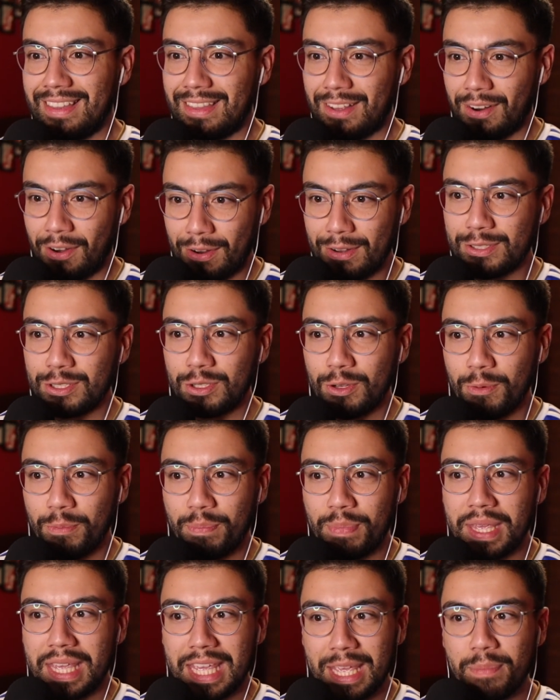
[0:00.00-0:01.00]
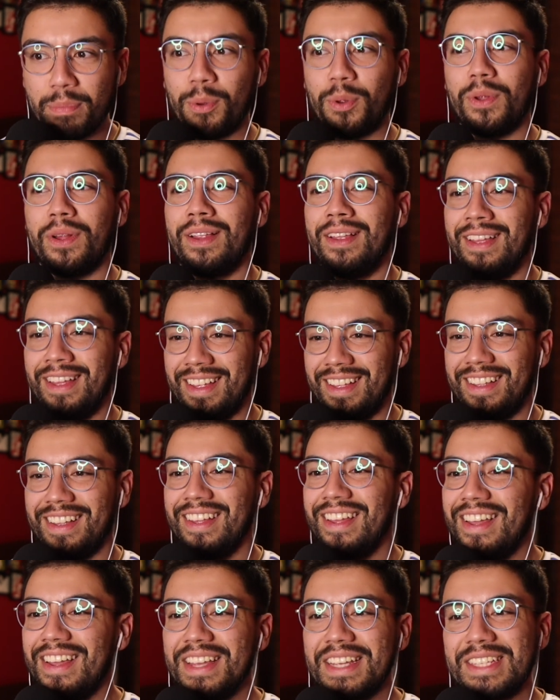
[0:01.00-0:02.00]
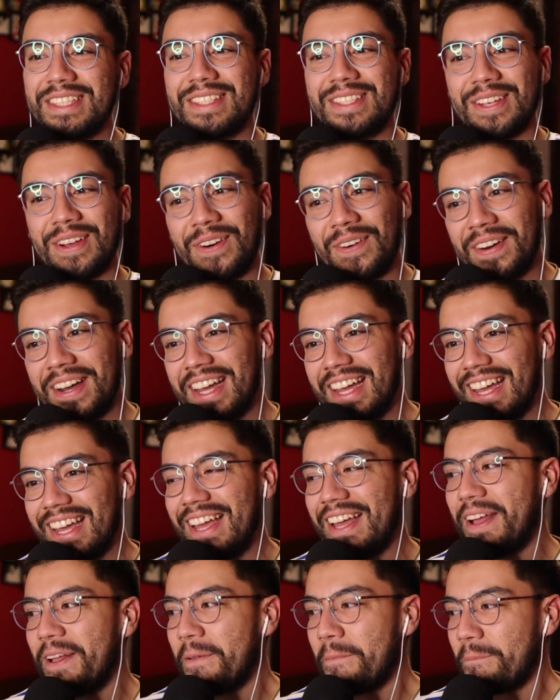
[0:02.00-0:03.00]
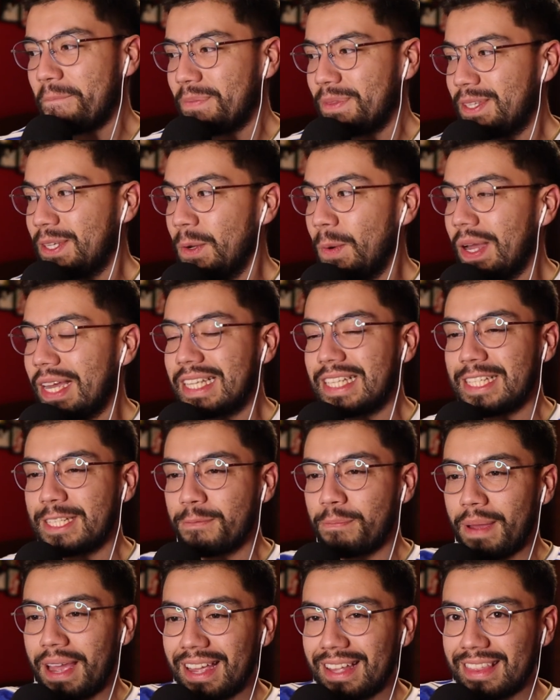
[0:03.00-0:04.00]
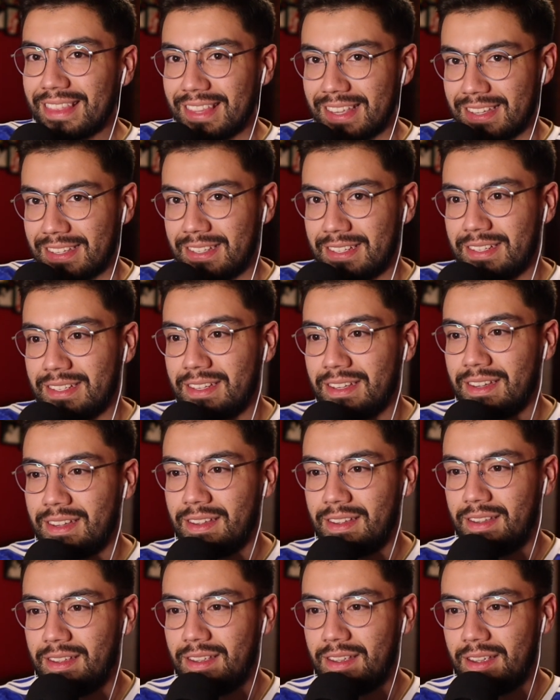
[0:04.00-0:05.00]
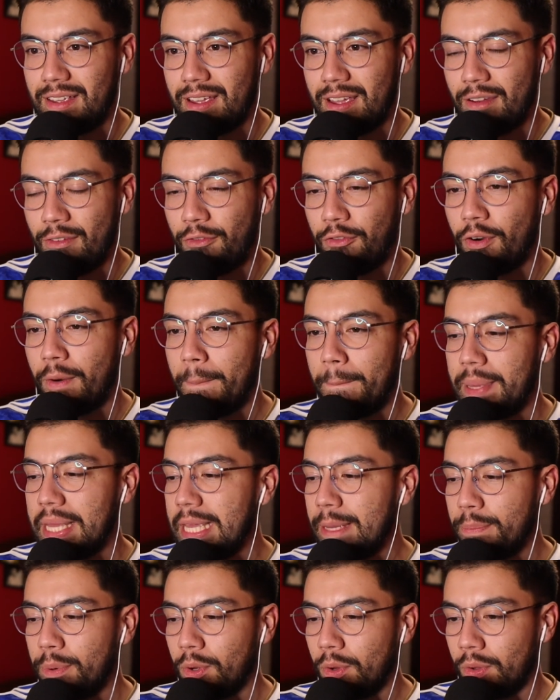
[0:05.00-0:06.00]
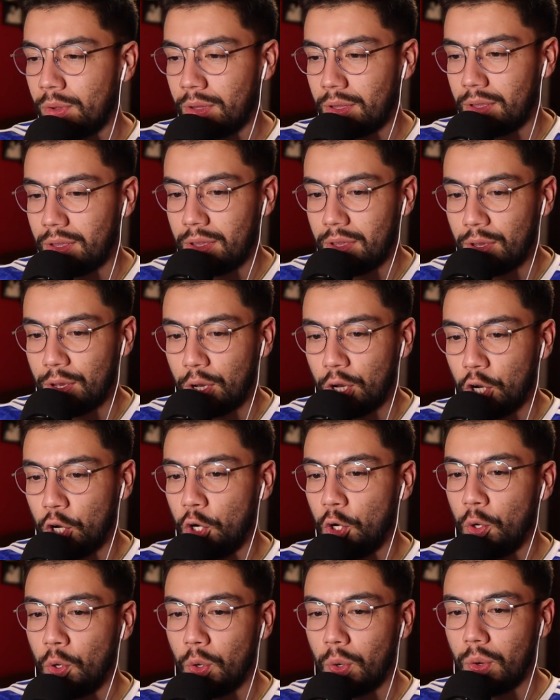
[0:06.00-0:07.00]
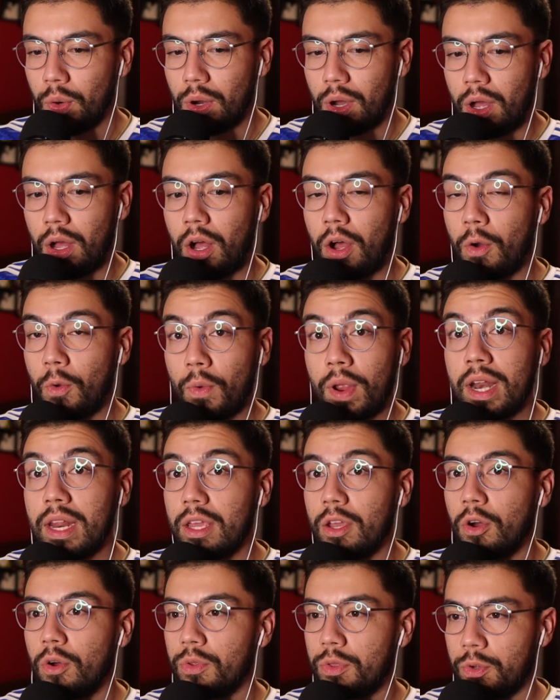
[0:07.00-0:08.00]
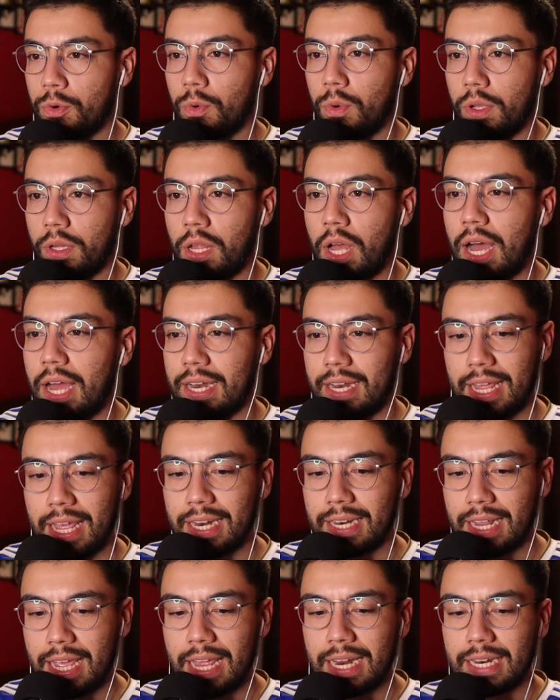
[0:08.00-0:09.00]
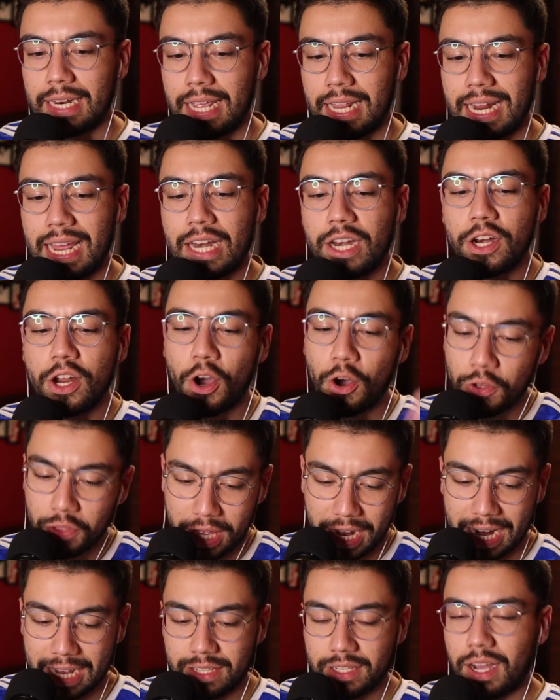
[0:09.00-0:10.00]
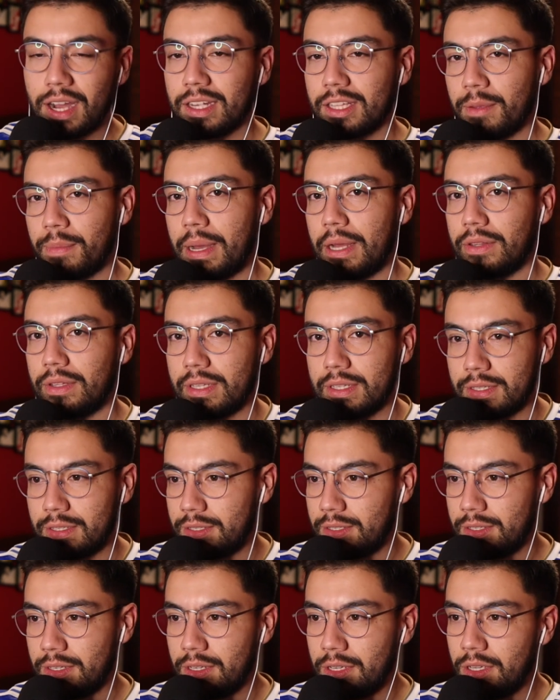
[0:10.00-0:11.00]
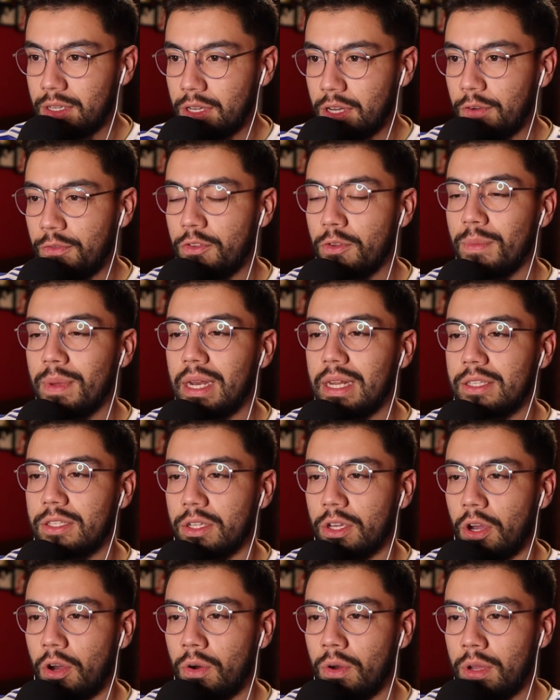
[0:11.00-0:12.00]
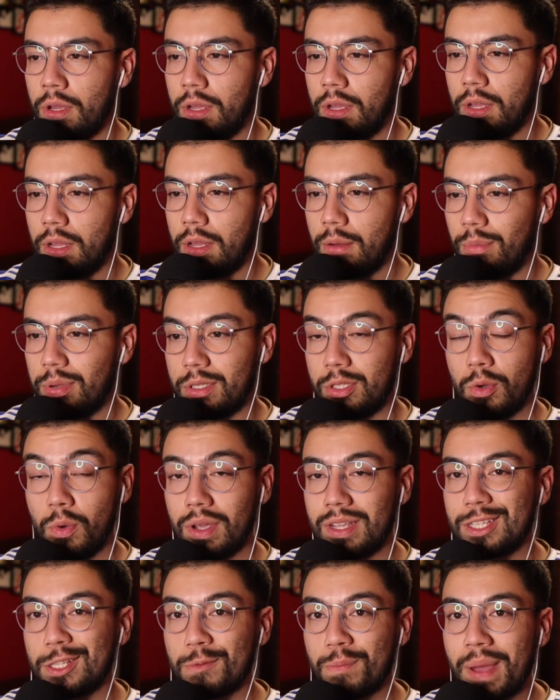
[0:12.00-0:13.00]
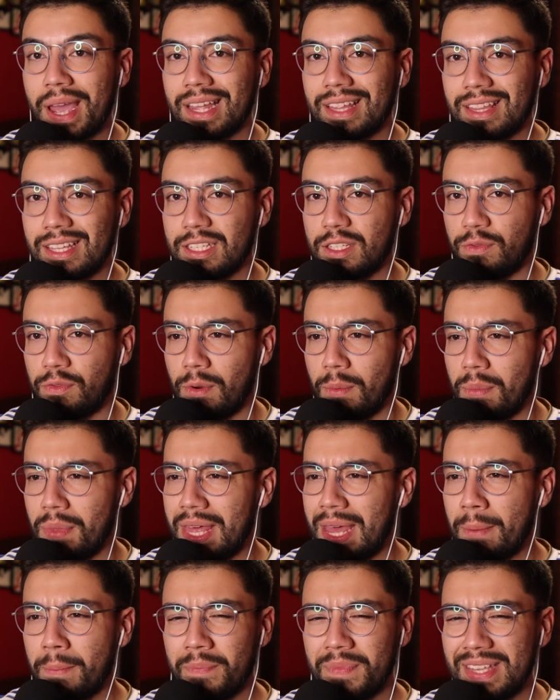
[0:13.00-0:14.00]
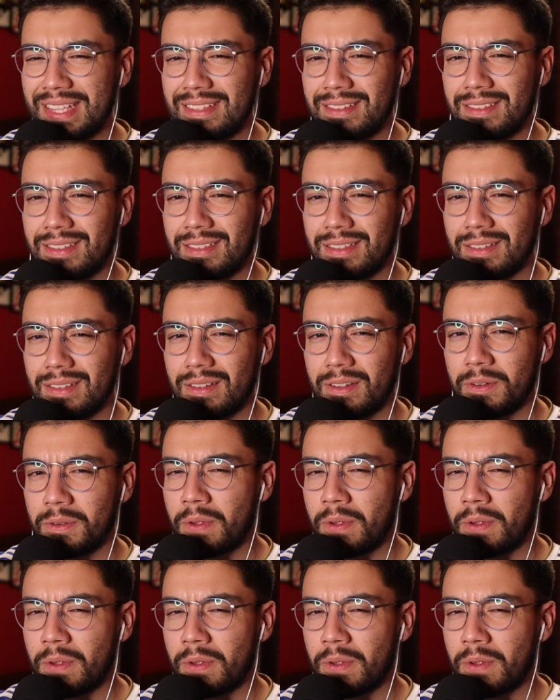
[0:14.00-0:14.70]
They're also people. So to expect this from people who already go through a lot, and I know that I talked about this a few minutes ago, but to expect this from them is